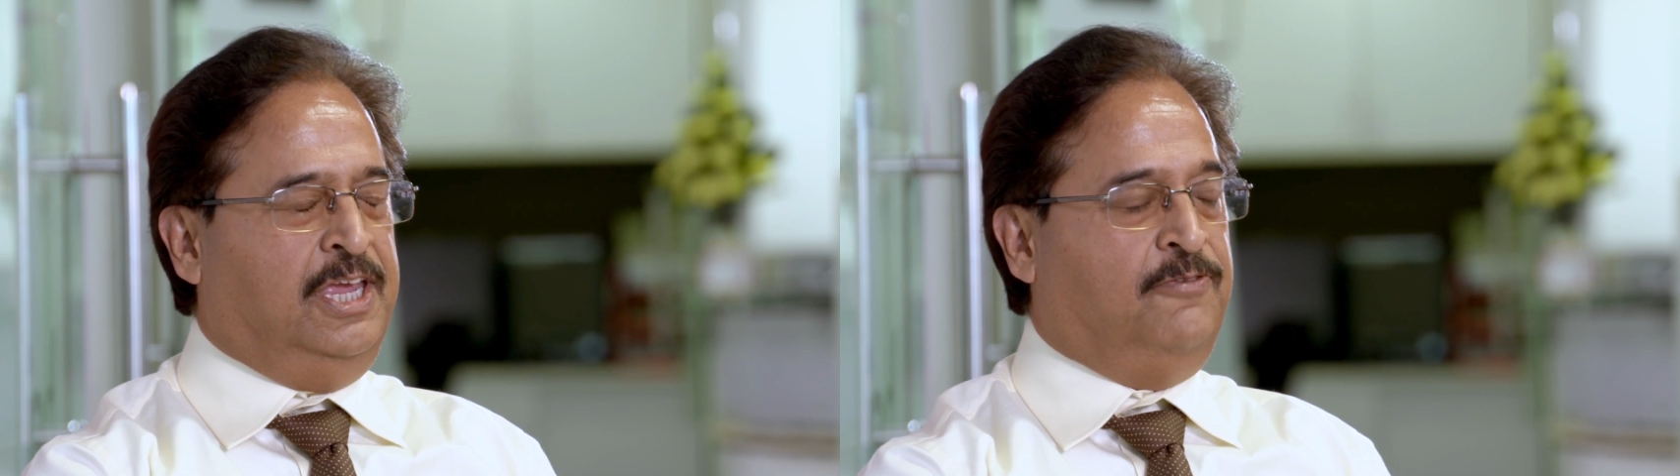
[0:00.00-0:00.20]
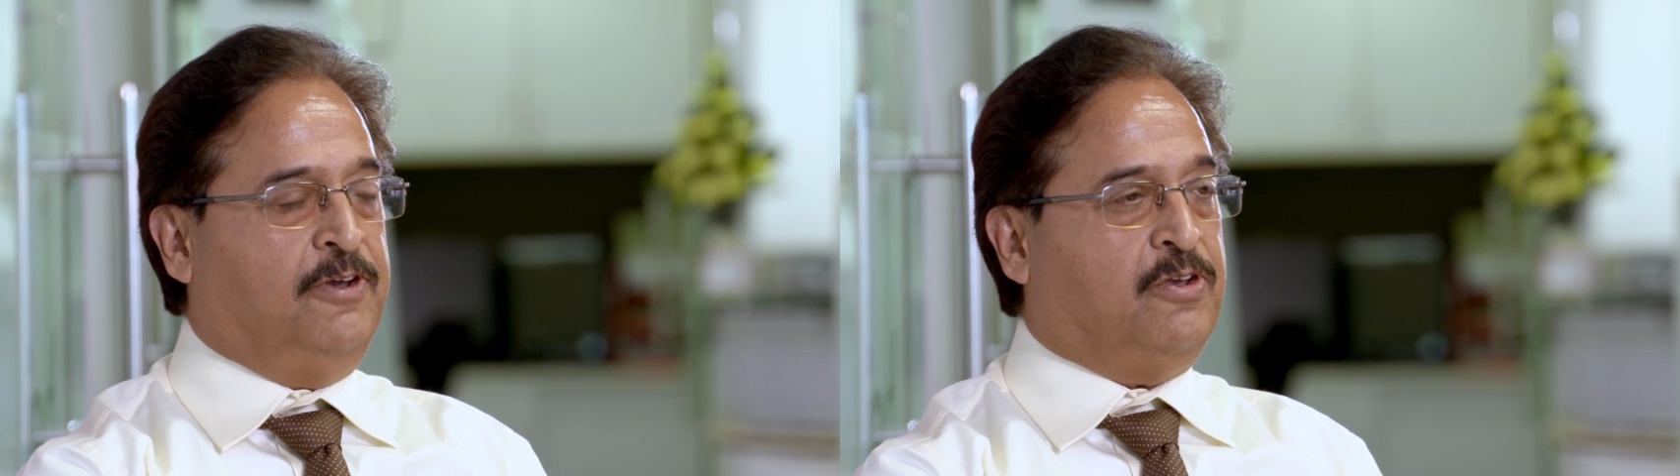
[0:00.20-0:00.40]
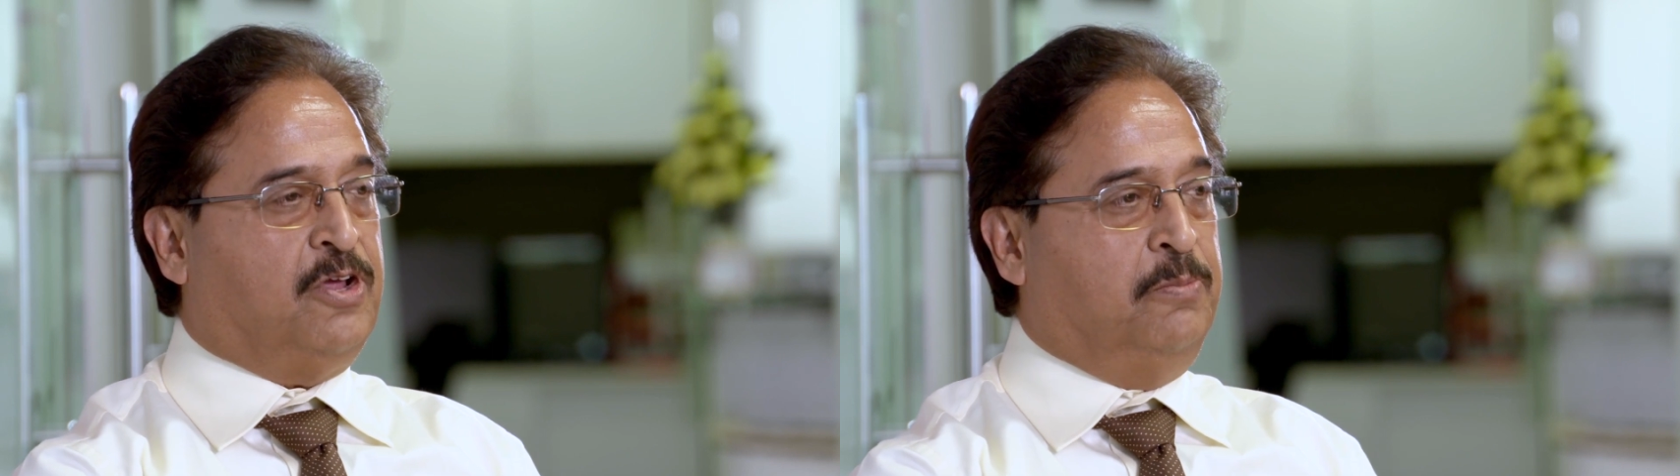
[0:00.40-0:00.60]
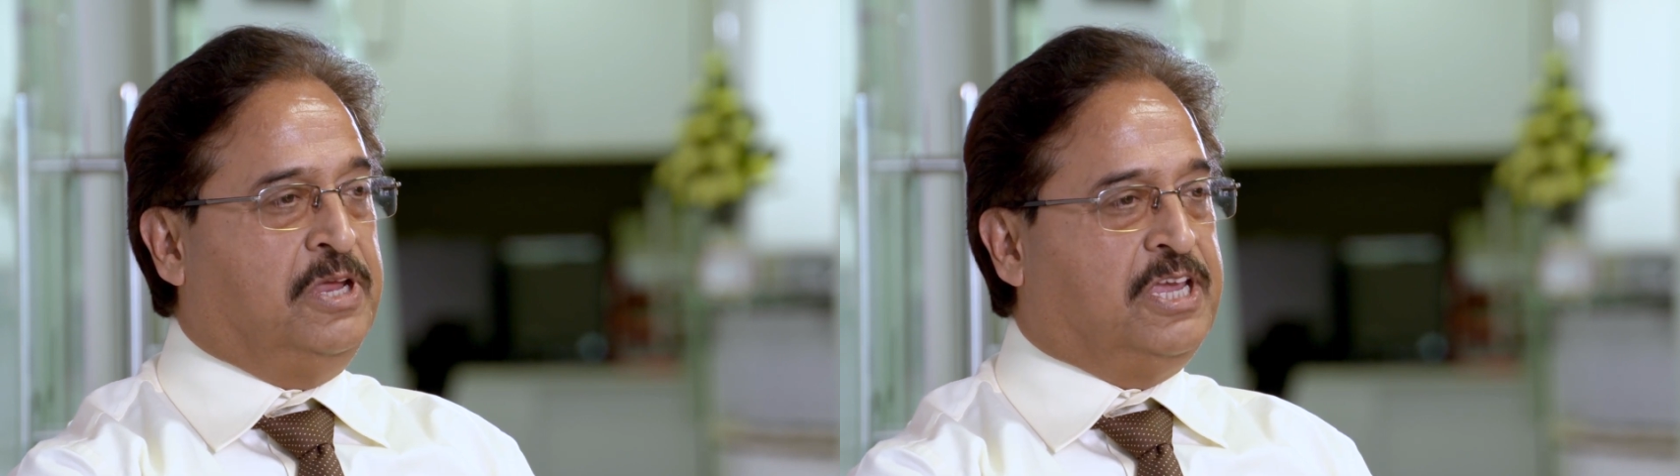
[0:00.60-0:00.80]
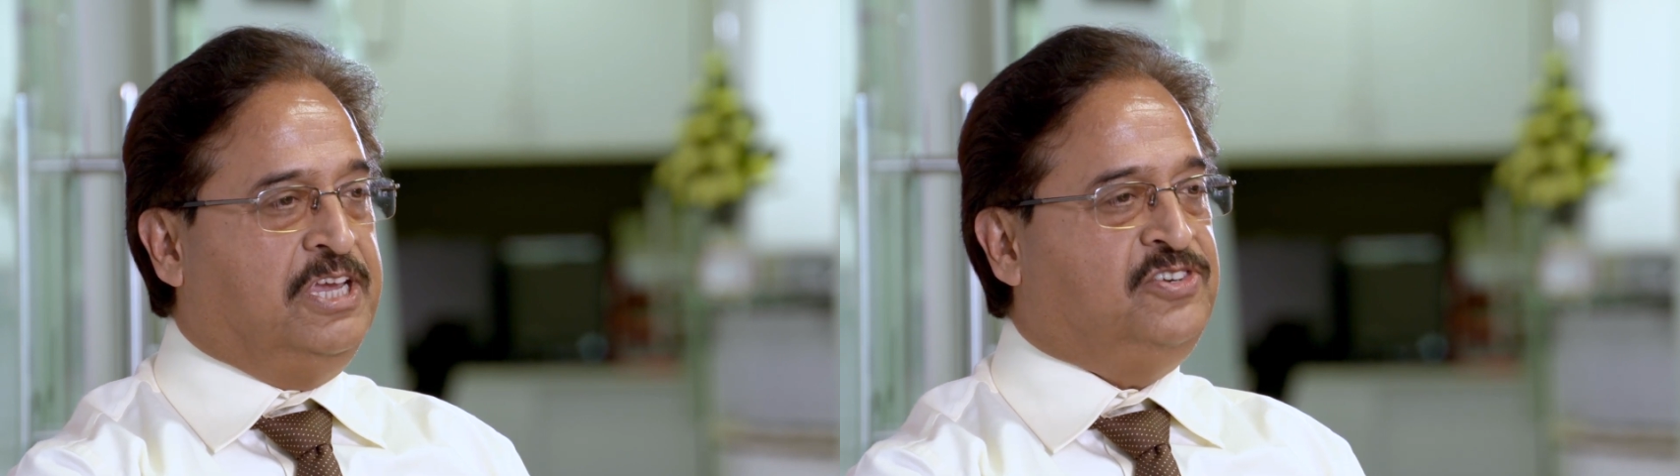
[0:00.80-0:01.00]
In fact,
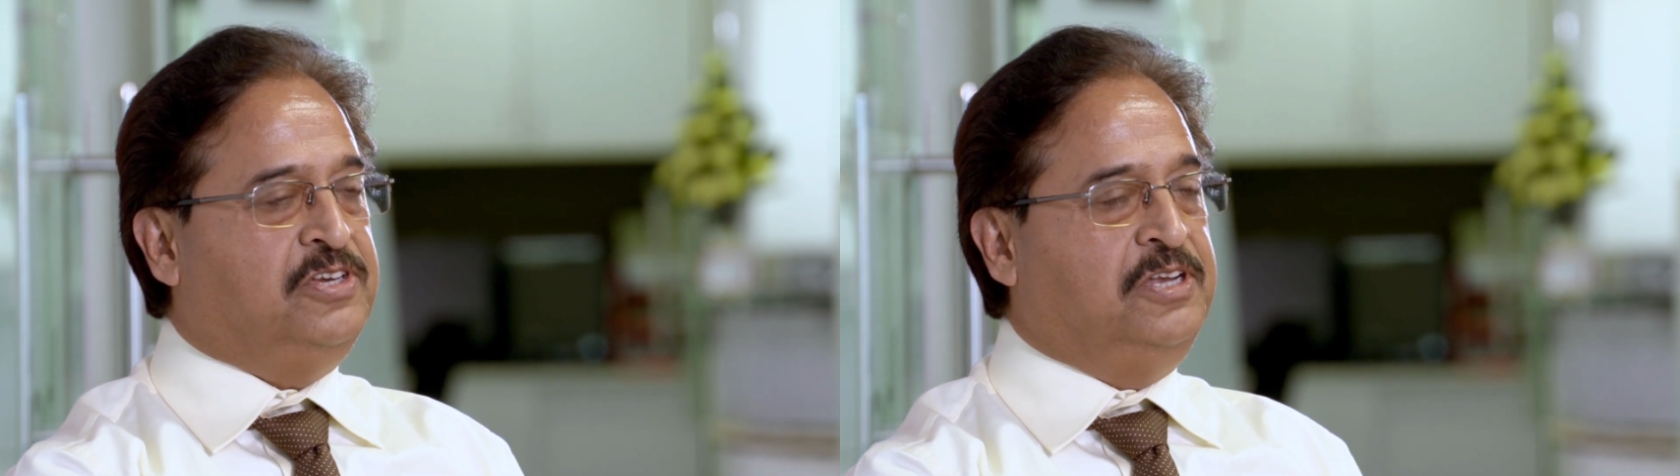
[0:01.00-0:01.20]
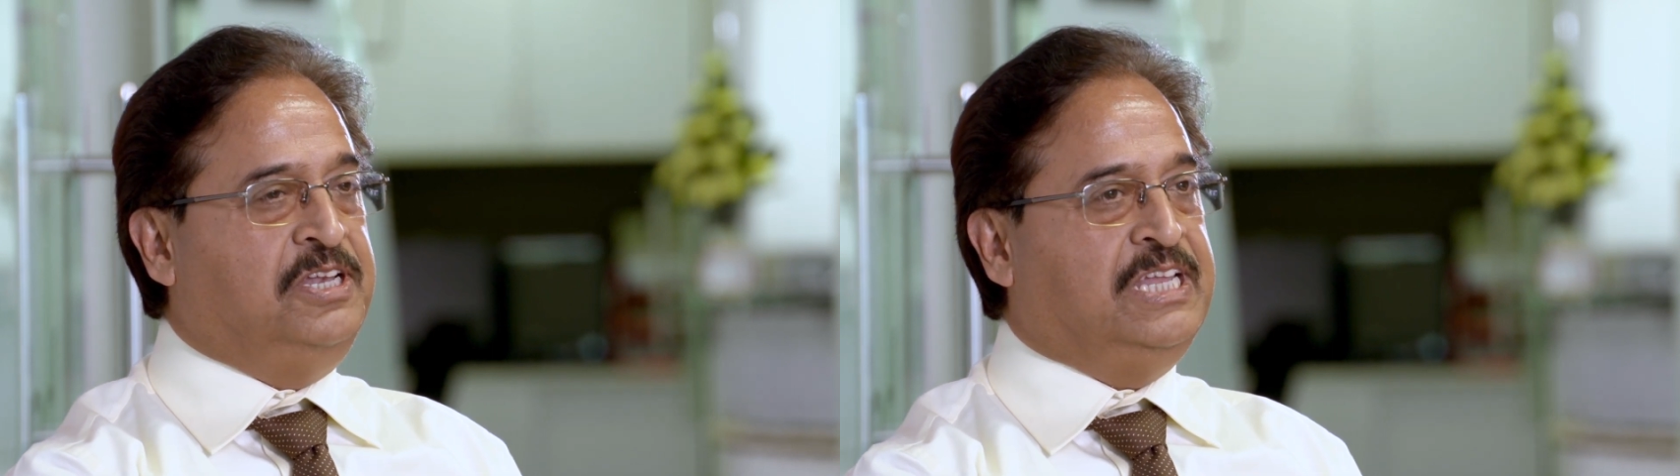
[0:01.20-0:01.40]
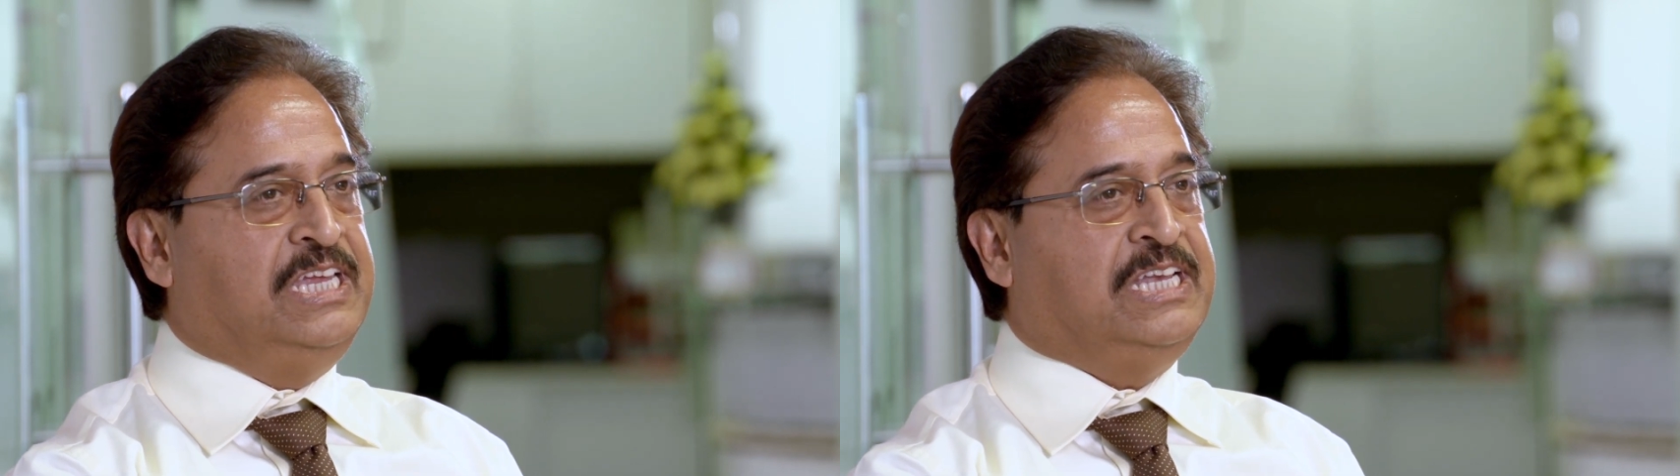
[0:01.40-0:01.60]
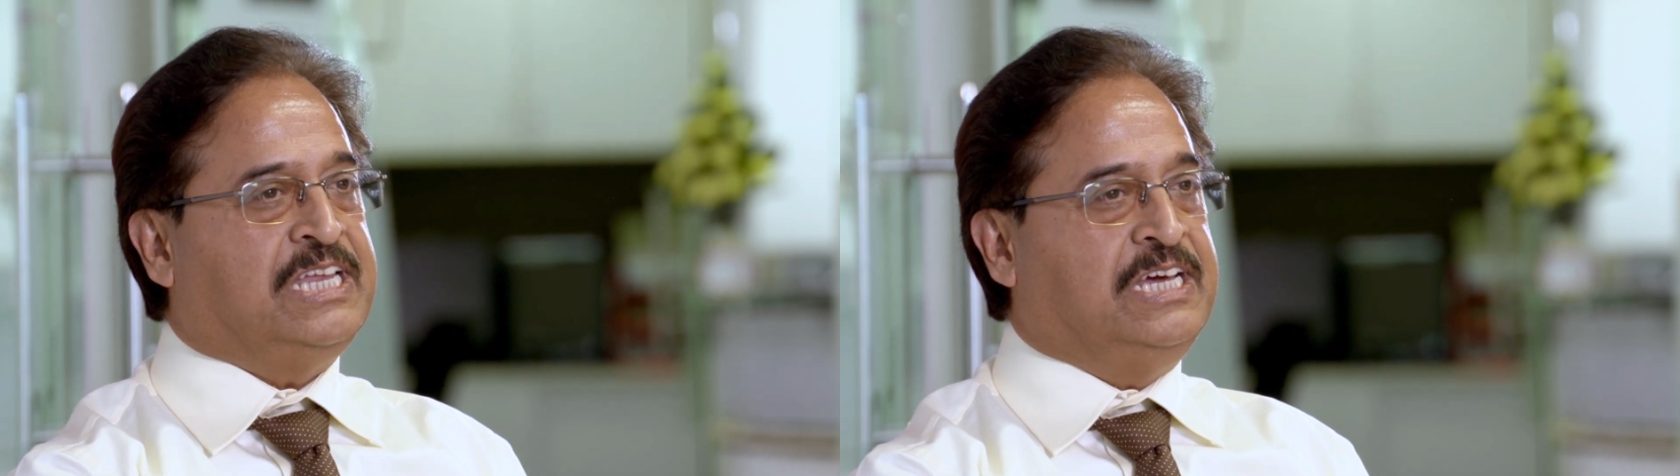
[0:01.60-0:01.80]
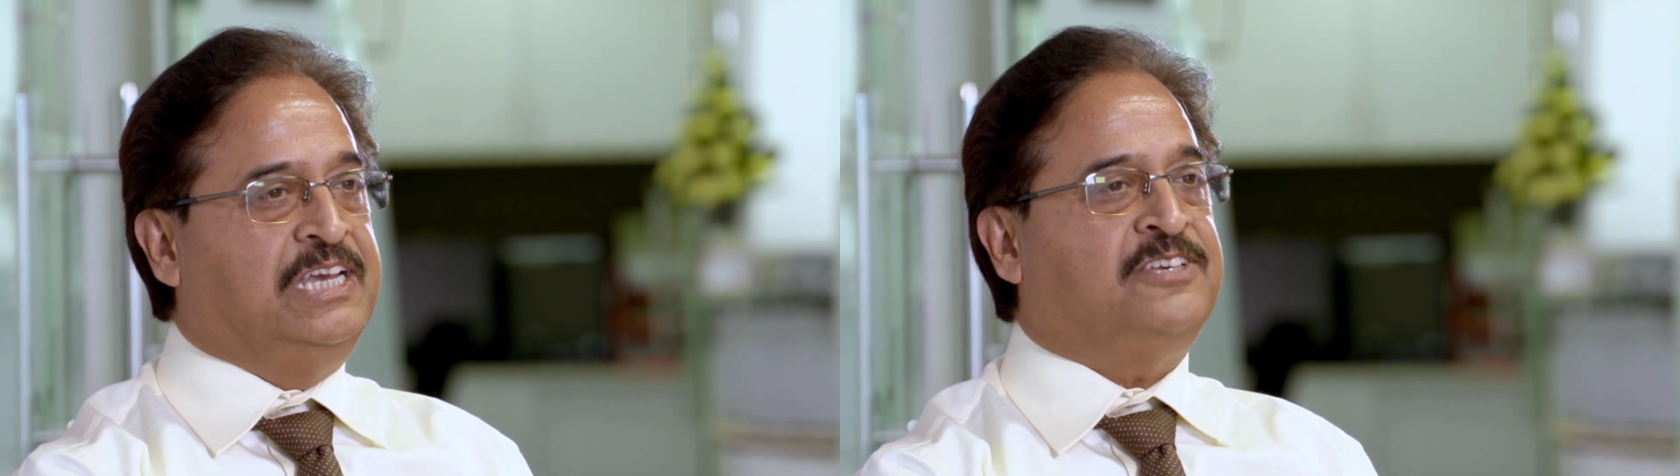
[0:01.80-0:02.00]
communication,
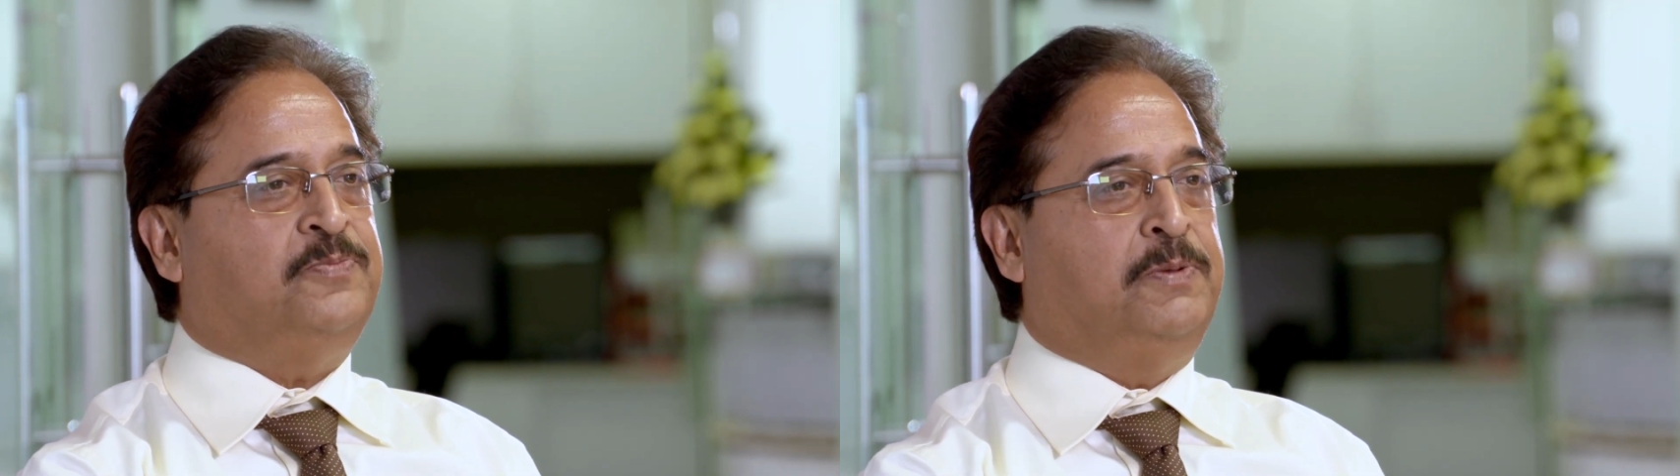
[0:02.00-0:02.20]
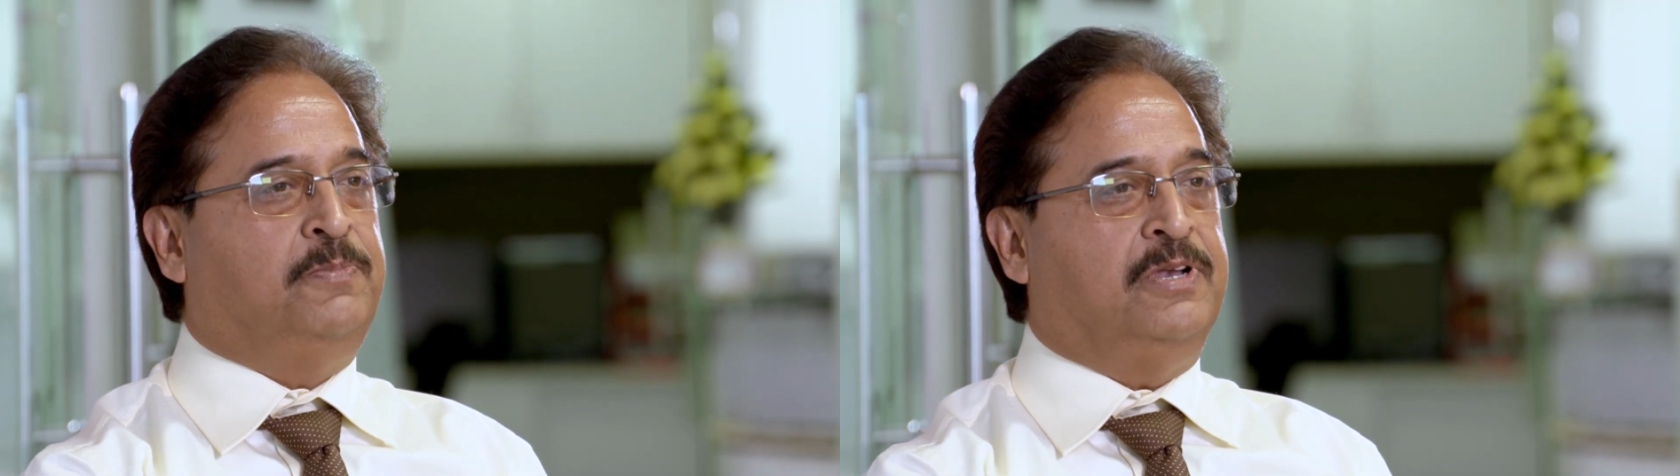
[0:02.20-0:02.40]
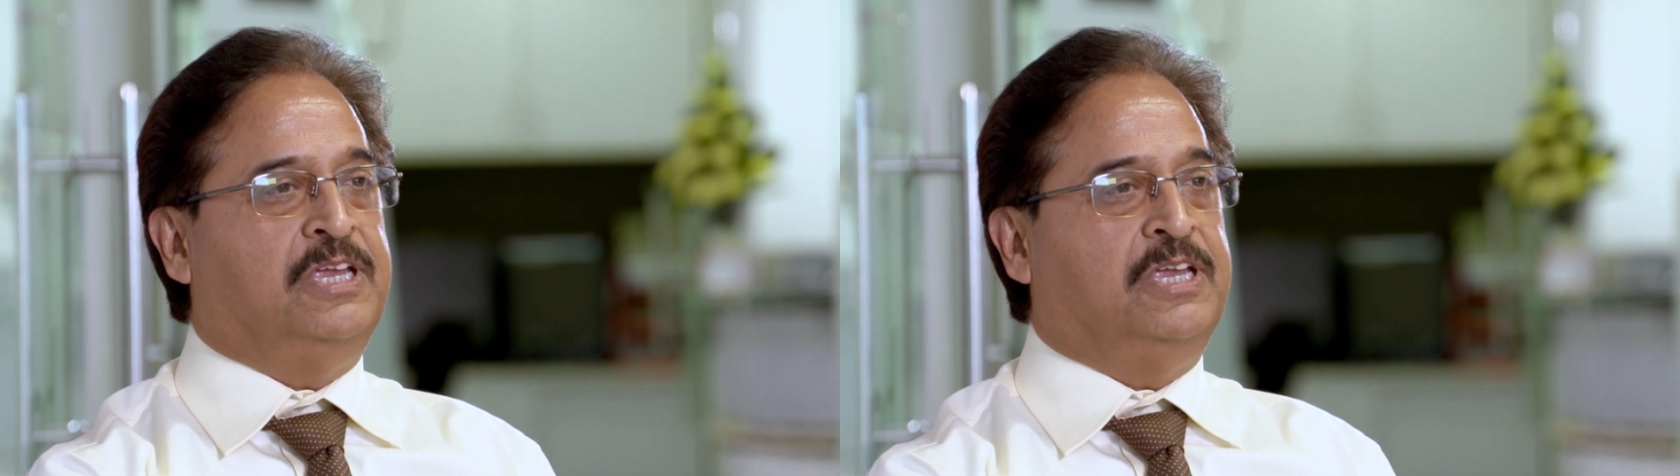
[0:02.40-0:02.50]
it connects people.